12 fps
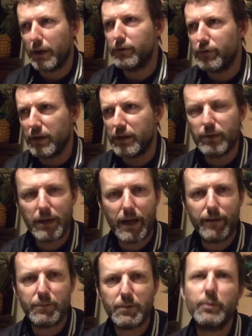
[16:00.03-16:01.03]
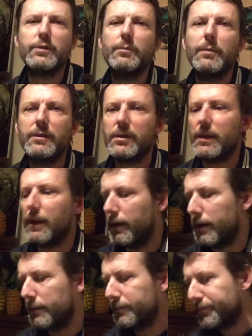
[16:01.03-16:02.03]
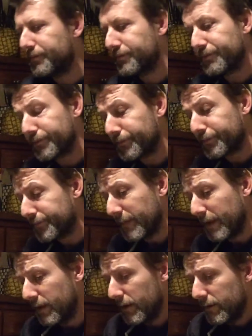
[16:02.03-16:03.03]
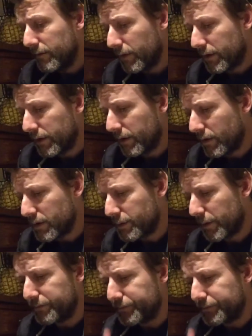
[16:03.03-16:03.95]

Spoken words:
the drinks, gave them to us, and went, see you later. Fucking nice, man.